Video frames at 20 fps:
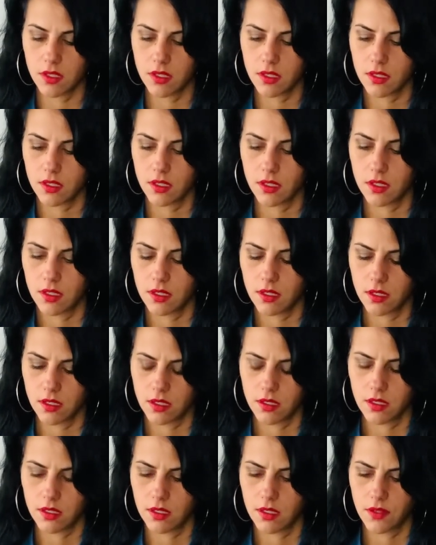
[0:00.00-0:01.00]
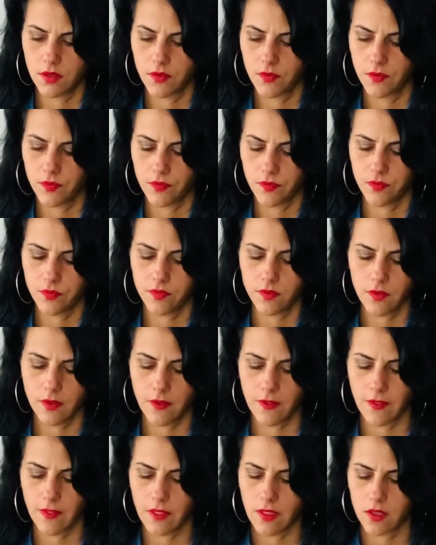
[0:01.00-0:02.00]

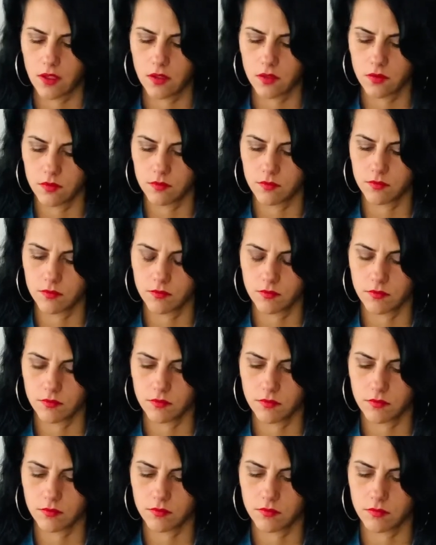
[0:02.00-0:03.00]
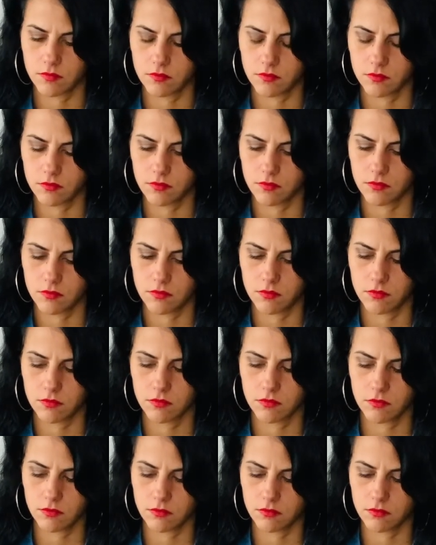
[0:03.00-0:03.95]
(silence)